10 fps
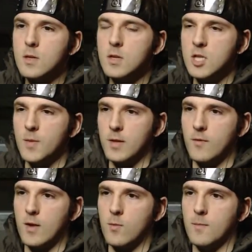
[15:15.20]
Assuming the
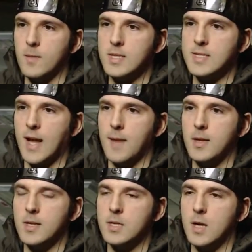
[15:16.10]
red one needs
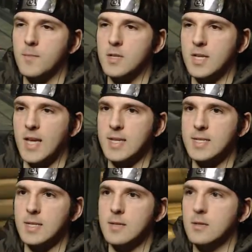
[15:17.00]
damage. I'm just
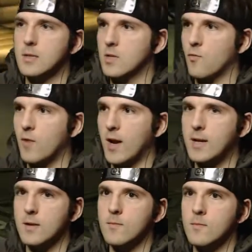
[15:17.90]
guessing. Red.
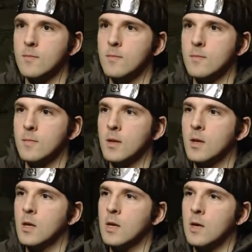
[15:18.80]

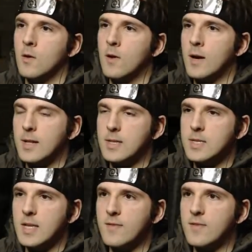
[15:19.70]
Alright, let's
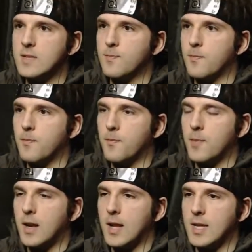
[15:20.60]
leave this
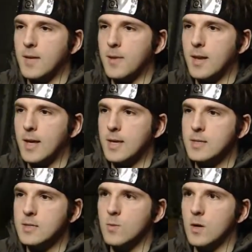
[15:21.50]
bloody
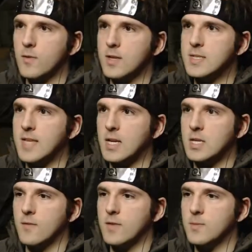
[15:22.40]
place. Well, this
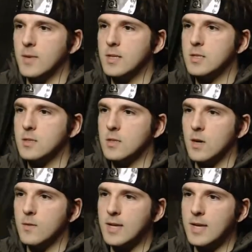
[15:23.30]
section of this place.
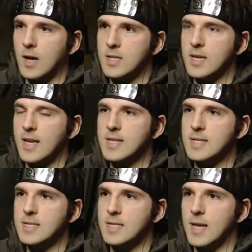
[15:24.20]
Isaac, get
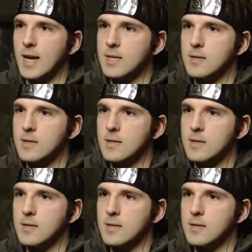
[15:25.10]
into that.